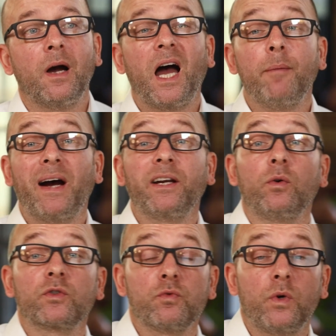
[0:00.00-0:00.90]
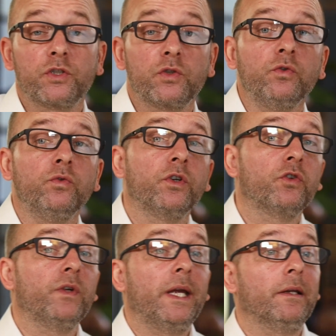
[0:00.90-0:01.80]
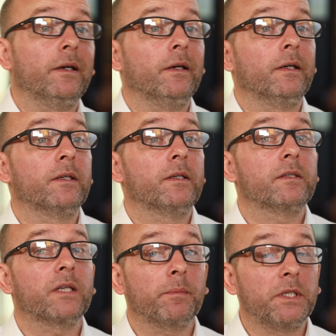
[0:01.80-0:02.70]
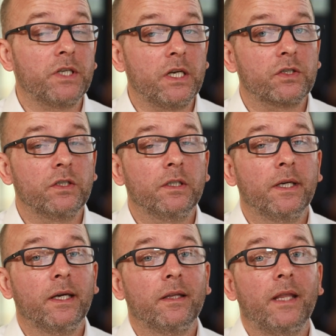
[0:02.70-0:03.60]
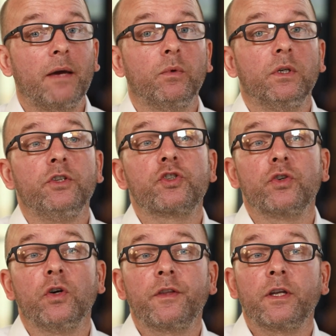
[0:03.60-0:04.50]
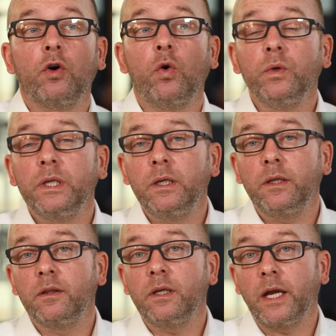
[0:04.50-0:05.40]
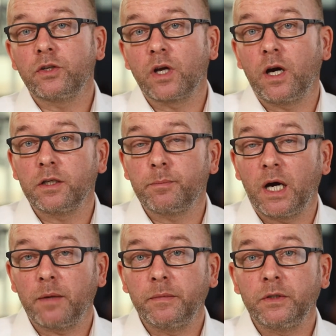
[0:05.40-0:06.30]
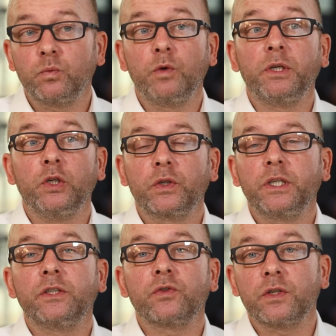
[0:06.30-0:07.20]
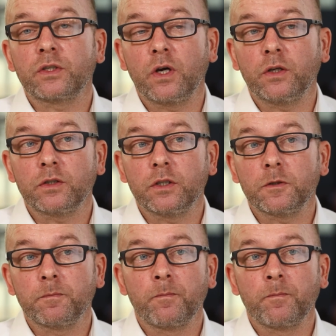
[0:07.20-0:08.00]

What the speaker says: I might also want to create a segmentation that will ensure that only the HR department will be looking into this content.